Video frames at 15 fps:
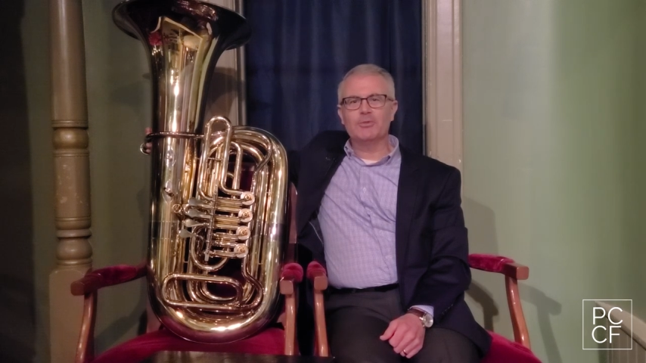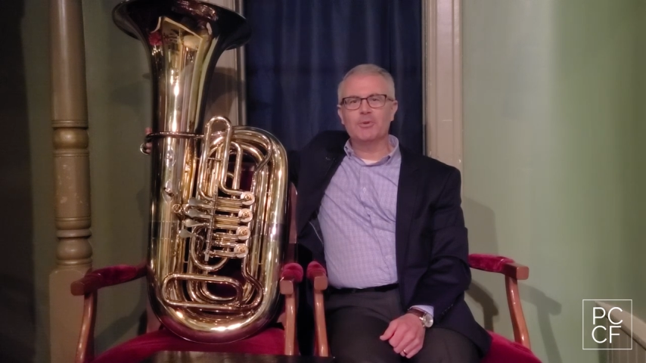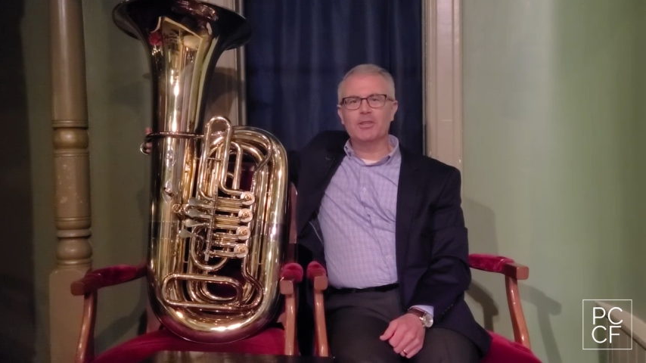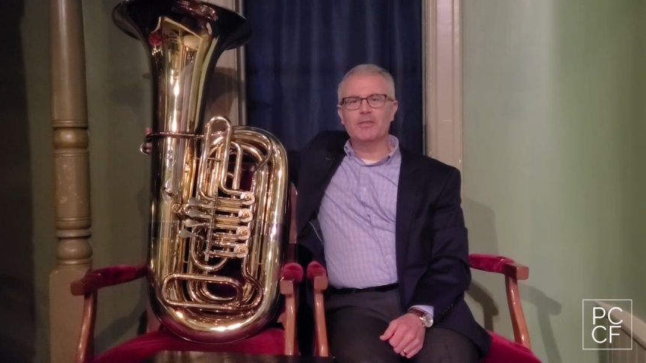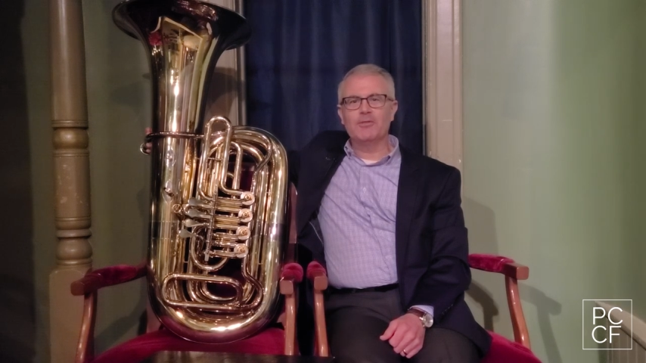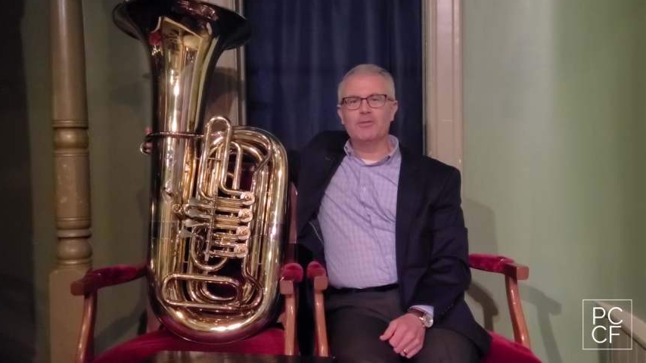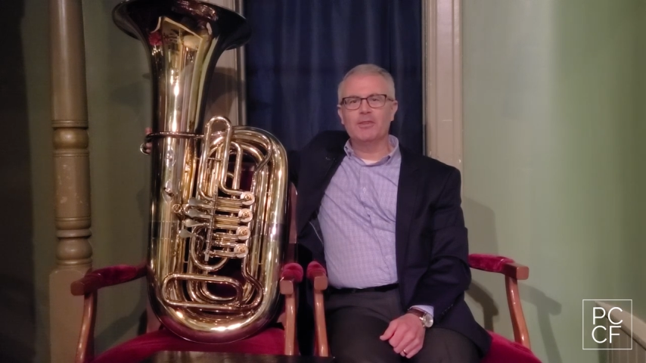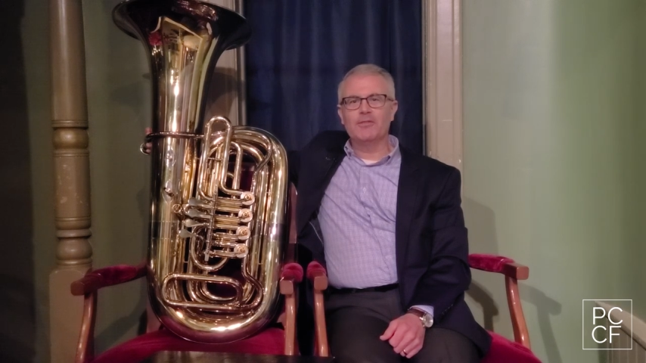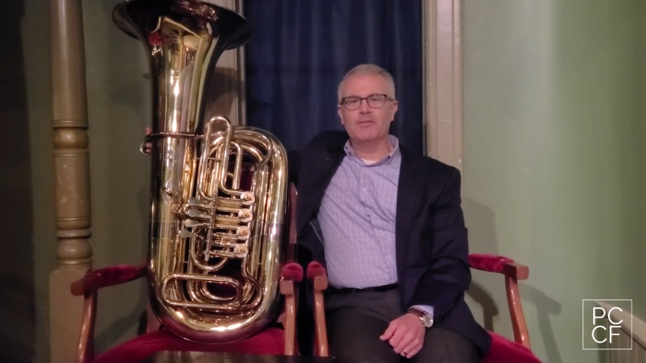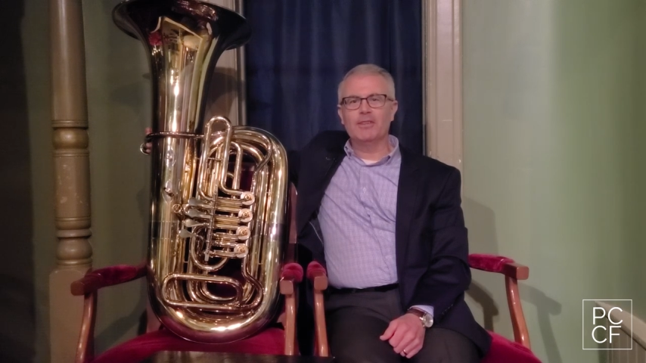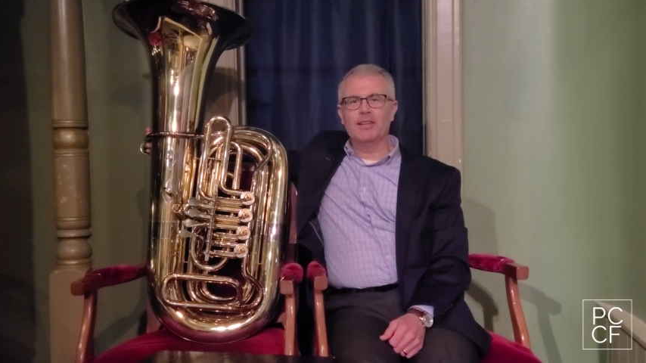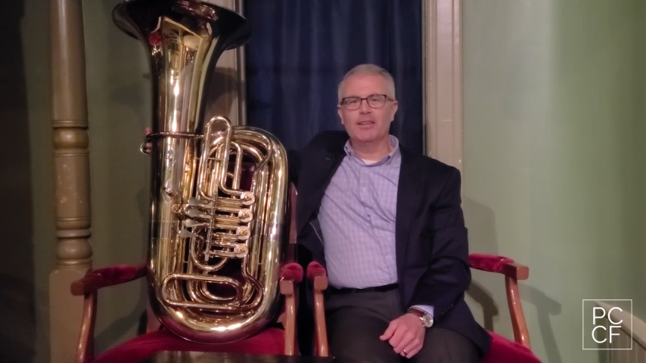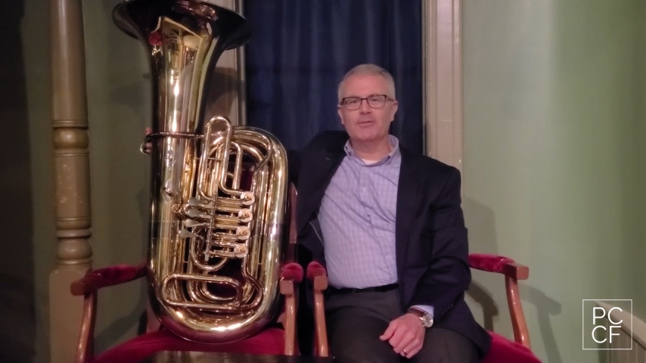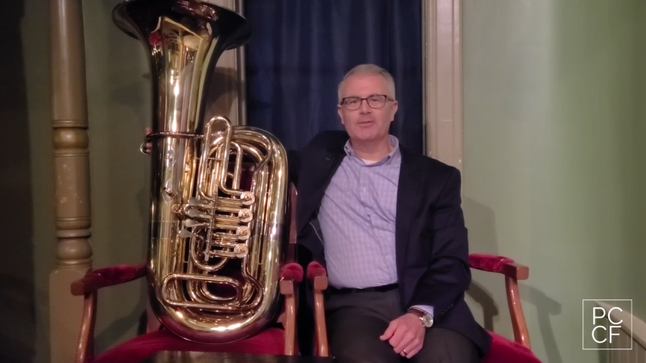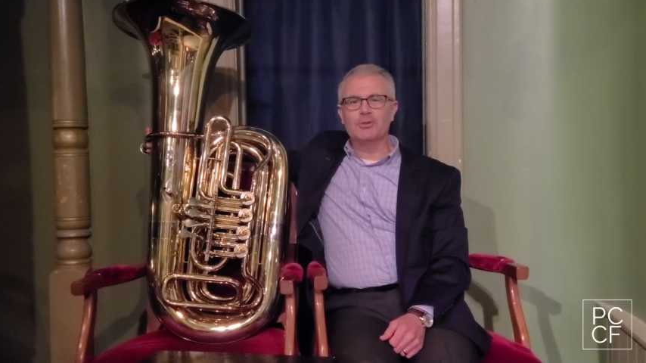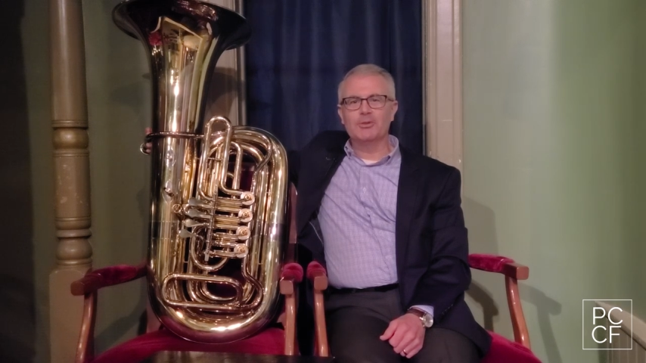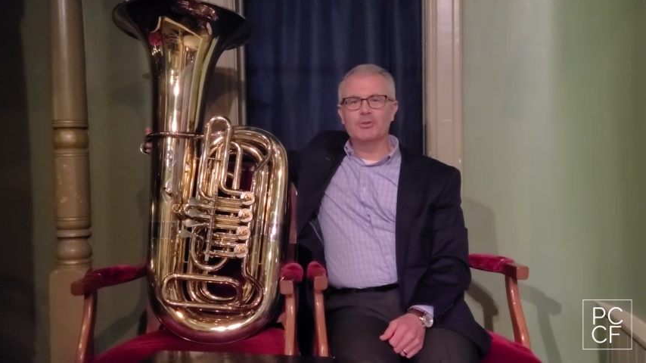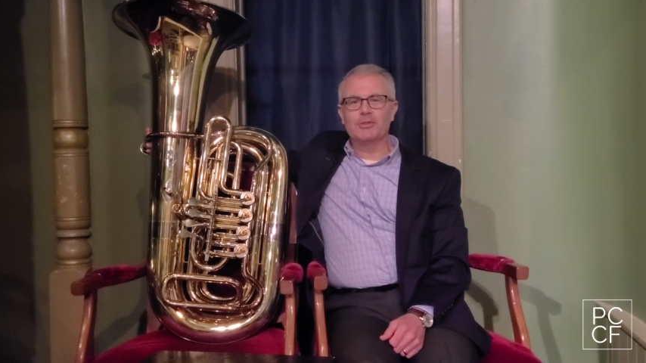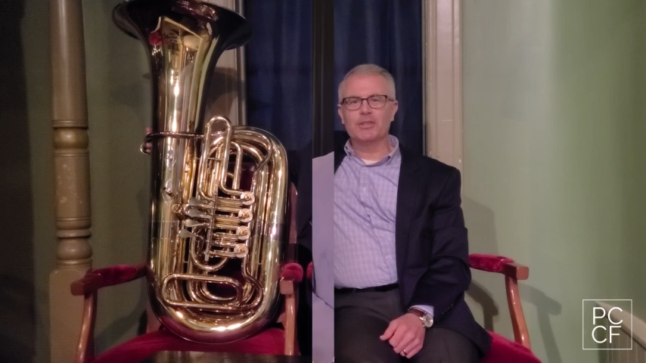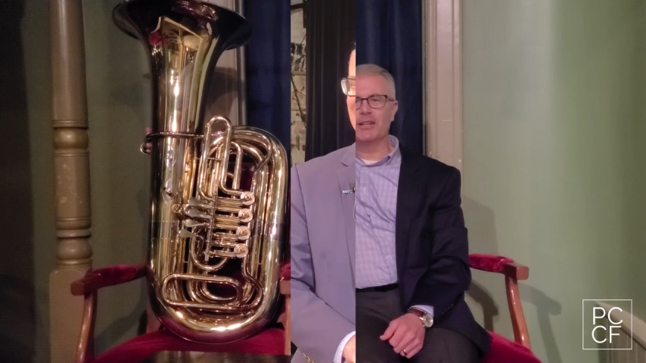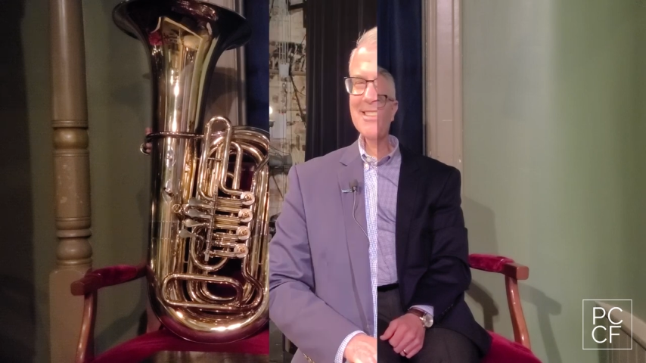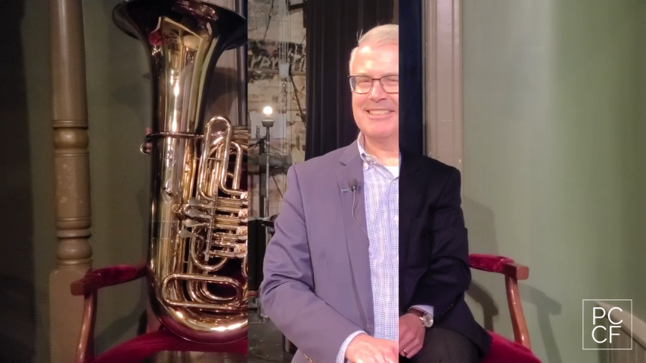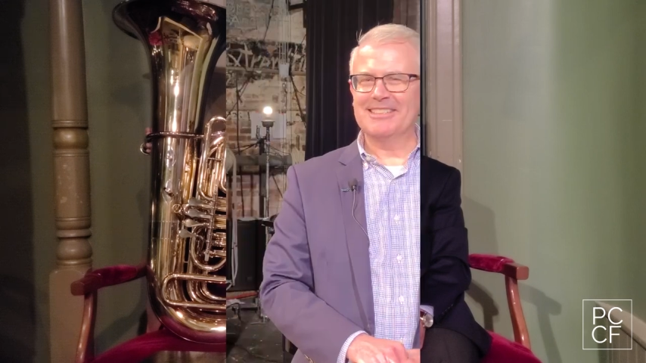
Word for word: 25th anniversary.